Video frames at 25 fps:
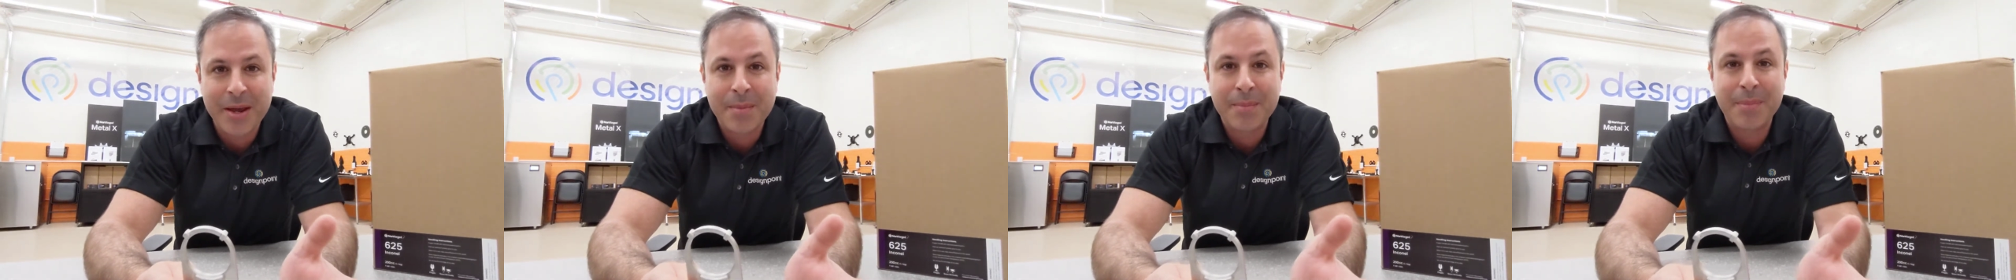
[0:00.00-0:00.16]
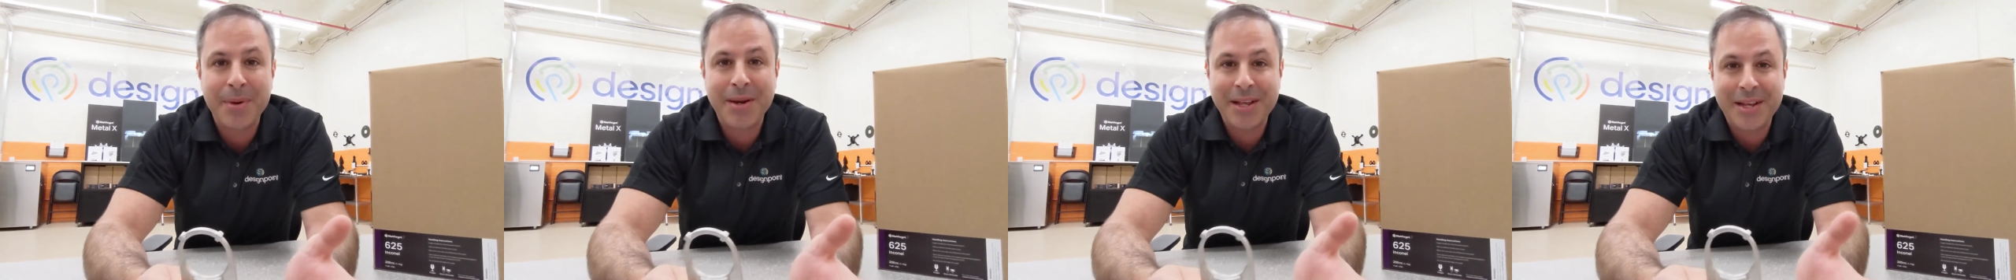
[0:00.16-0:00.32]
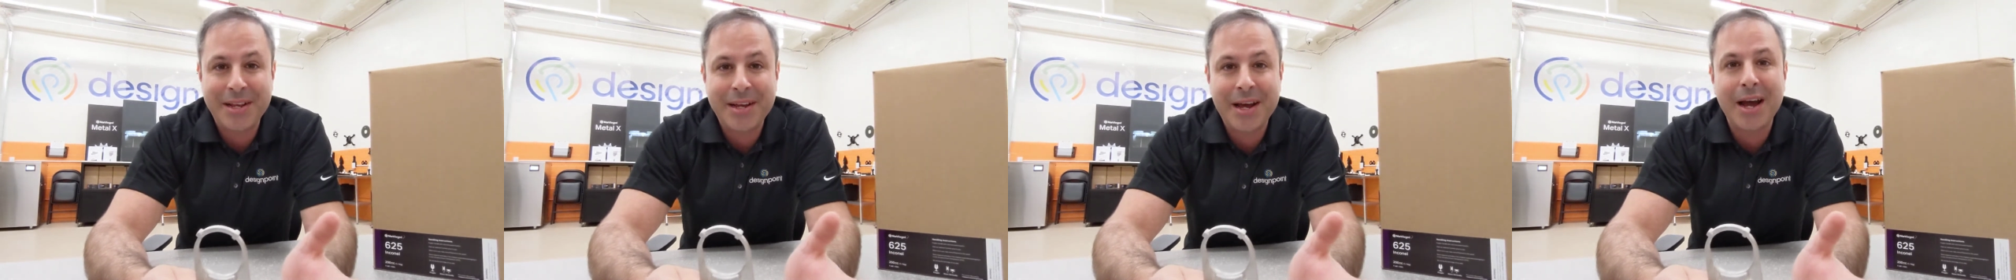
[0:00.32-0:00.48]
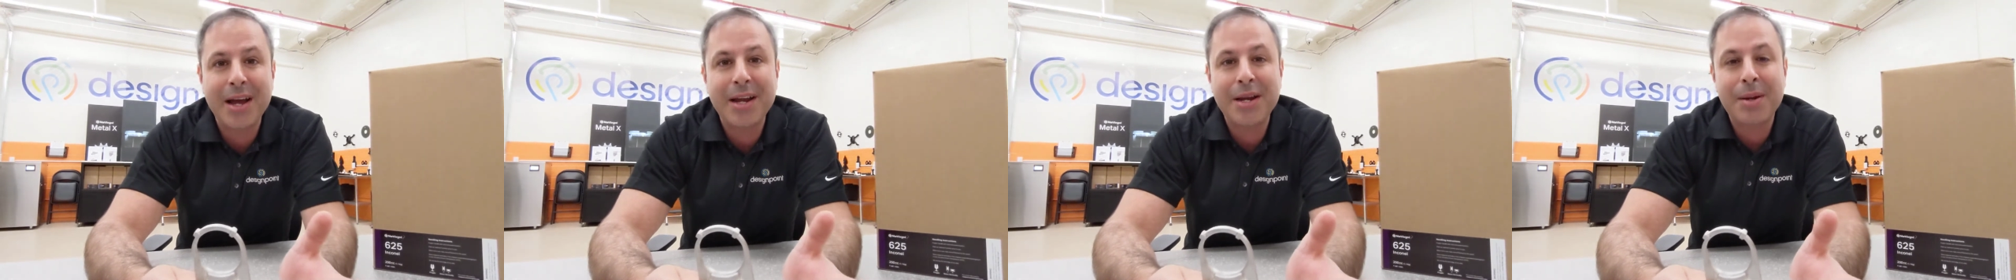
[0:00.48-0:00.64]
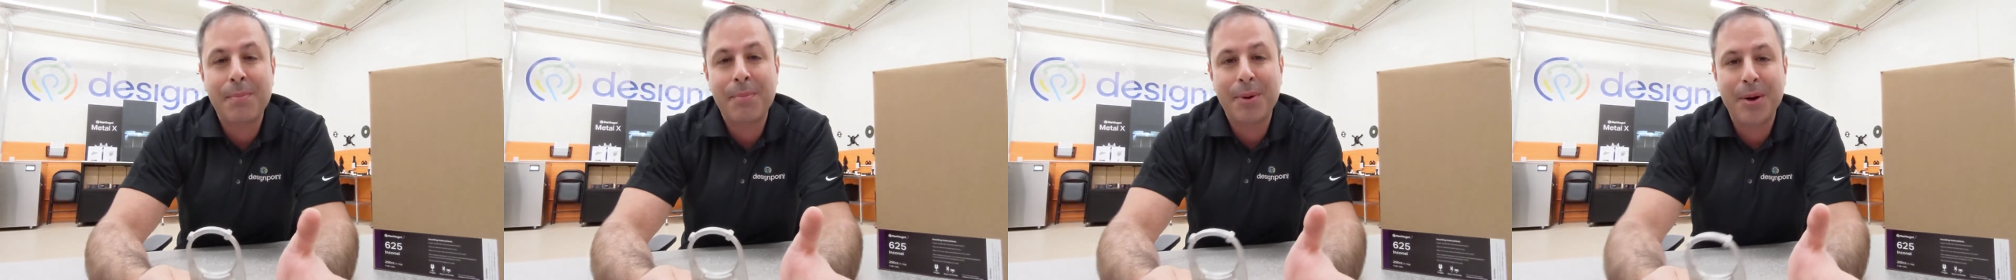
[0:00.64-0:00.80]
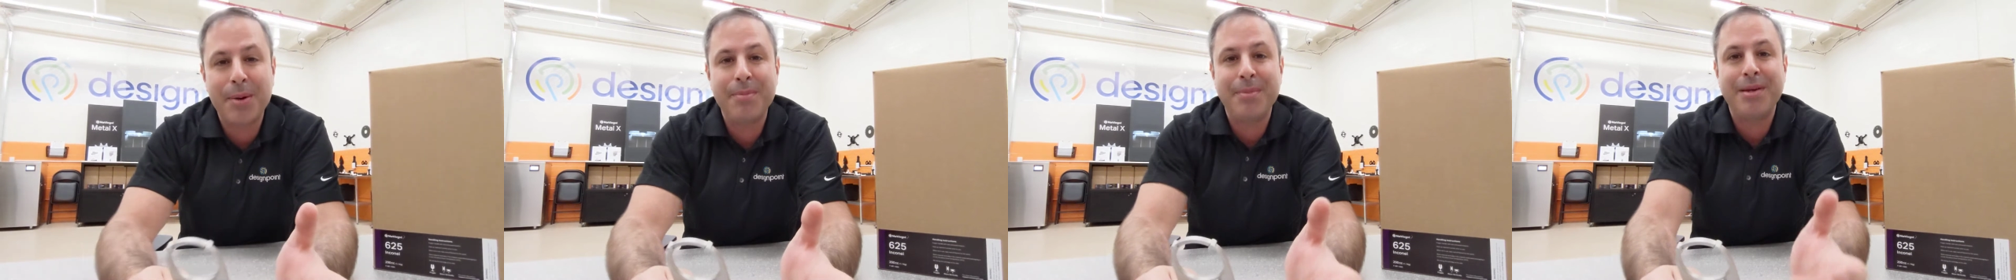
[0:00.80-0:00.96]
but he kind
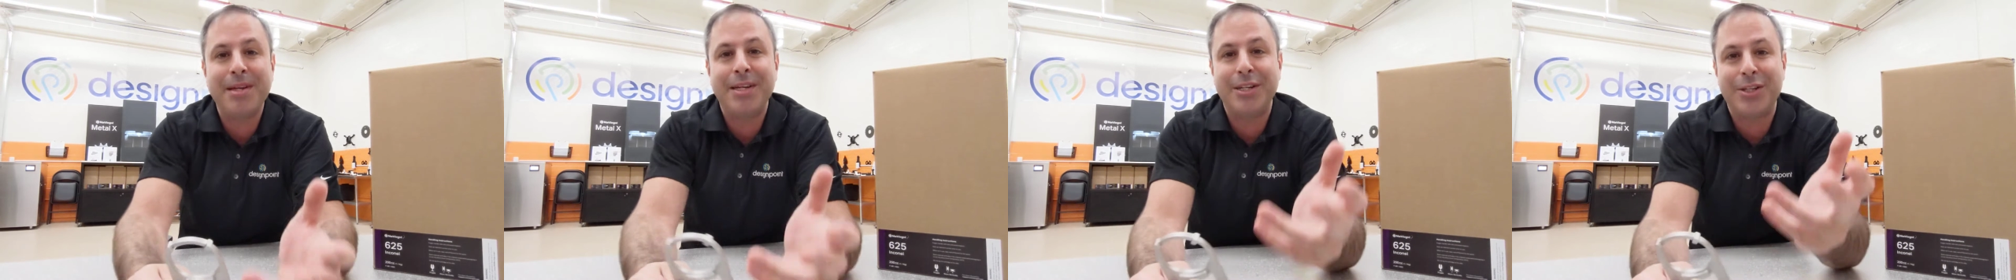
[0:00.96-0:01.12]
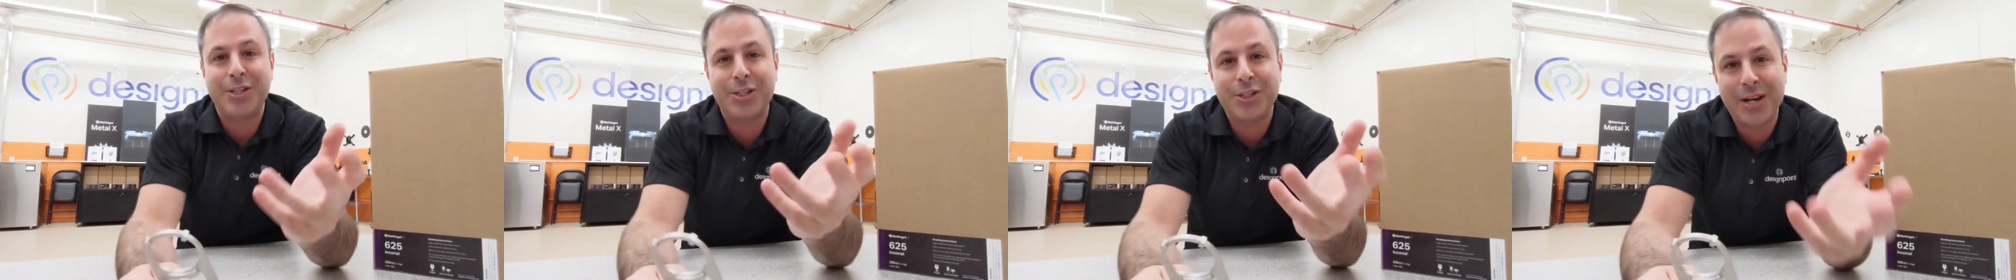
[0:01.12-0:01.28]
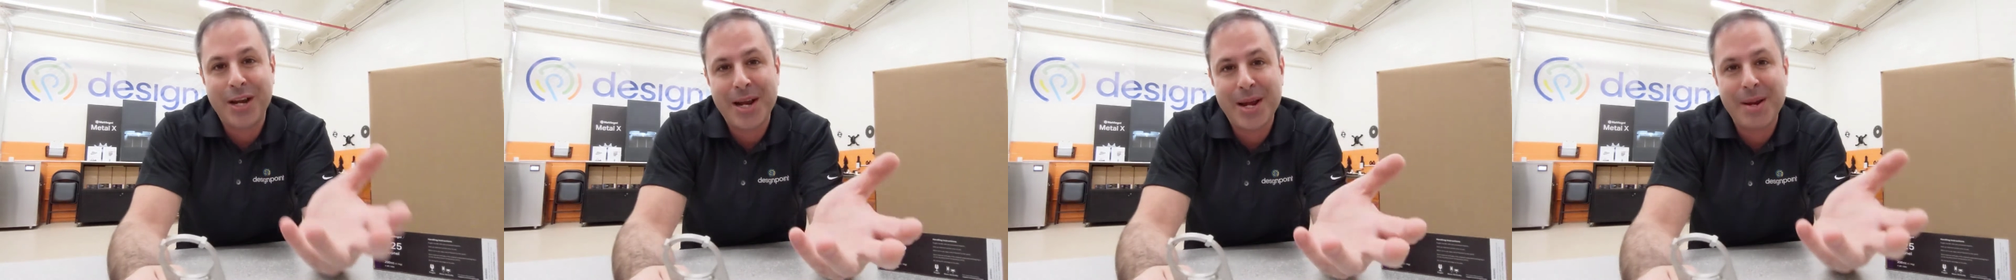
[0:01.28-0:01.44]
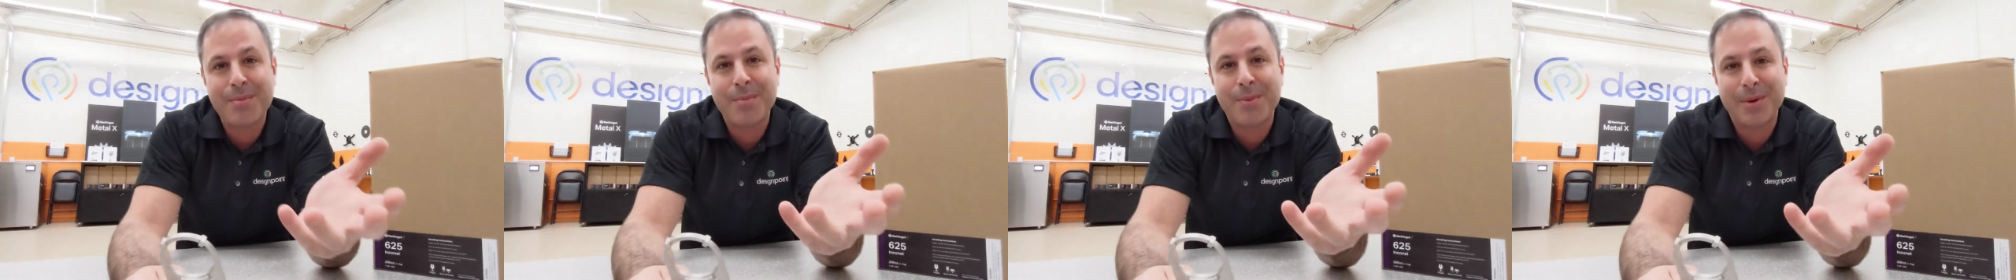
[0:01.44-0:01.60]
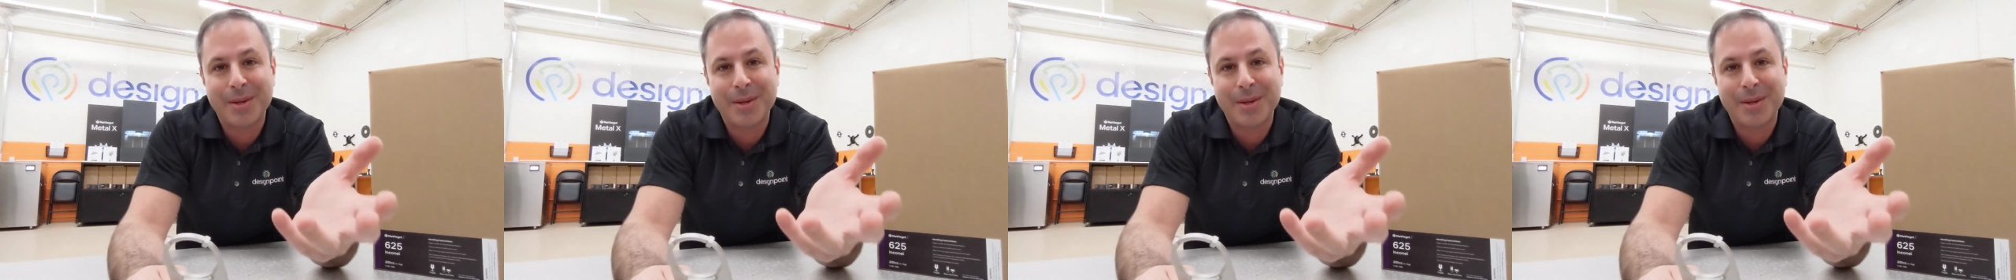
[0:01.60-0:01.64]
of put me to shame